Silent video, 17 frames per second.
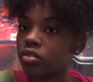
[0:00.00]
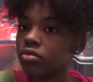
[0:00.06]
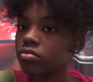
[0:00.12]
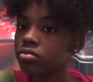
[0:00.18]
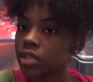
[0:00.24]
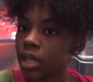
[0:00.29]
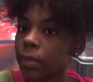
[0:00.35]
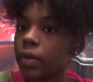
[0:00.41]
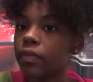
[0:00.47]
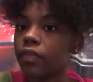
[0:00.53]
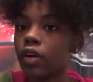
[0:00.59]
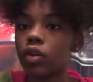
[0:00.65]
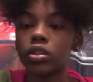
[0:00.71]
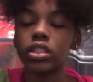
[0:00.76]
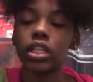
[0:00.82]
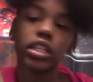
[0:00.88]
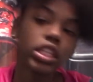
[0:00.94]

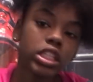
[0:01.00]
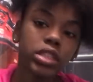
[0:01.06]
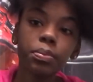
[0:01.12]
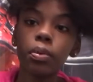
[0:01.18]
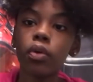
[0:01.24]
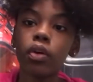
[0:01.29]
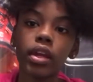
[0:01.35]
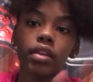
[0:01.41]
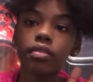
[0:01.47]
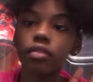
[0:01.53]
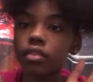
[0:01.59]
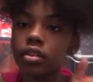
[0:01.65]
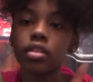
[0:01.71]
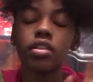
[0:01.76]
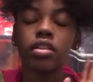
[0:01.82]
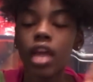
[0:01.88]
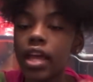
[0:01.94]
Because at this point,
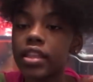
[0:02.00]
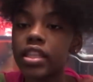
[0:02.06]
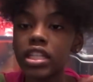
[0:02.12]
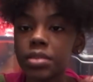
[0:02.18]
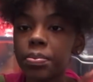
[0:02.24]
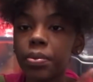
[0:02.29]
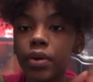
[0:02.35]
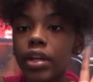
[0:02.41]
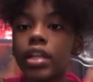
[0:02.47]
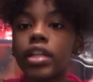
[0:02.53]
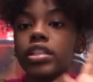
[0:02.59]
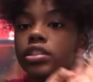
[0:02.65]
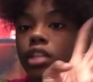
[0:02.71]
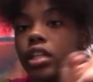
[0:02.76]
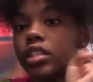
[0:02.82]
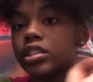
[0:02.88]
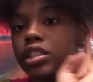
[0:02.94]

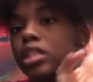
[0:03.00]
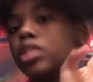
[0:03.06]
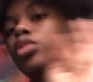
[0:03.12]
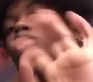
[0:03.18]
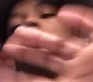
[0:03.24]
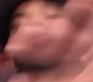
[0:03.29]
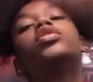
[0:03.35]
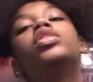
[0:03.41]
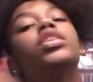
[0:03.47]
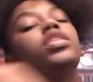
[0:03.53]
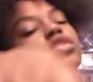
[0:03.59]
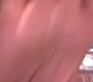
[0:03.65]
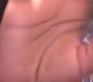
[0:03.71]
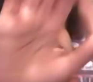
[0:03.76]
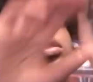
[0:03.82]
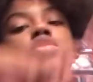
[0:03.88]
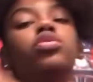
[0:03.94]
it's
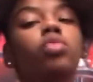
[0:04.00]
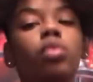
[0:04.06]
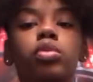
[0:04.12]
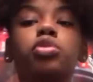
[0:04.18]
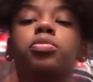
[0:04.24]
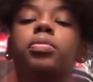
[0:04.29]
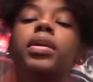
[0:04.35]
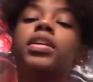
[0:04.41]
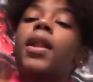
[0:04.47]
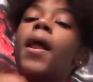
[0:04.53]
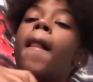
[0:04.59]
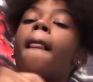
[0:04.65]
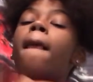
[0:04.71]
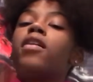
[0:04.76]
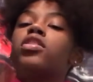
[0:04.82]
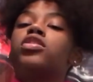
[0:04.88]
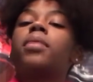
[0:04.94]
just doing too much.
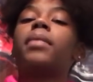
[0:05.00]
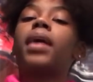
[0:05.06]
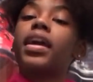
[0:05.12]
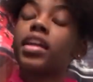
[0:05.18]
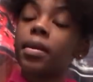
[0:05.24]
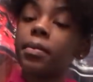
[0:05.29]
So I'm like, give